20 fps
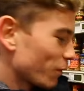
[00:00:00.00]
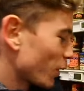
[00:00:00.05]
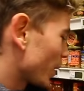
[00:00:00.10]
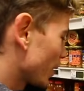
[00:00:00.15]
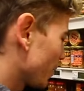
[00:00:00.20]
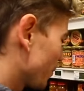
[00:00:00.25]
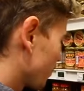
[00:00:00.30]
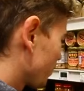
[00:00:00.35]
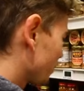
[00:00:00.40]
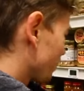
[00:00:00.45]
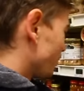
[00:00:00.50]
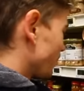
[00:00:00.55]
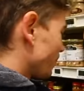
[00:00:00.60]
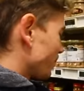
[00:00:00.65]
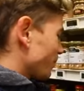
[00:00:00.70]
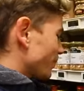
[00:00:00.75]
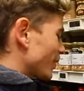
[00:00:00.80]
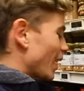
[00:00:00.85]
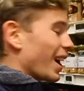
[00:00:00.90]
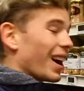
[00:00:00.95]
Okay.
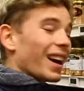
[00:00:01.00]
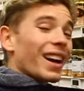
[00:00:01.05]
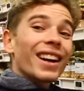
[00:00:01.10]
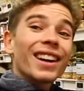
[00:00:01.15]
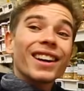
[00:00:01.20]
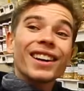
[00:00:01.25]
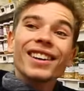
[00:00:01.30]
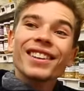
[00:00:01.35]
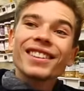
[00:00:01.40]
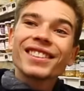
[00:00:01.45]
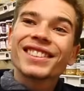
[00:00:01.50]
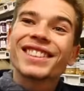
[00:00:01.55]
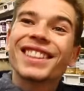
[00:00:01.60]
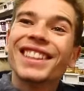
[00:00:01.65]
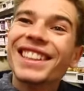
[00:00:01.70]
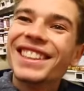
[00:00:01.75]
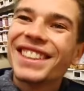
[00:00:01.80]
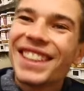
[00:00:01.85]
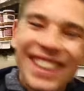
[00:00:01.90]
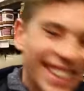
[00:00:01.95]
That's an easy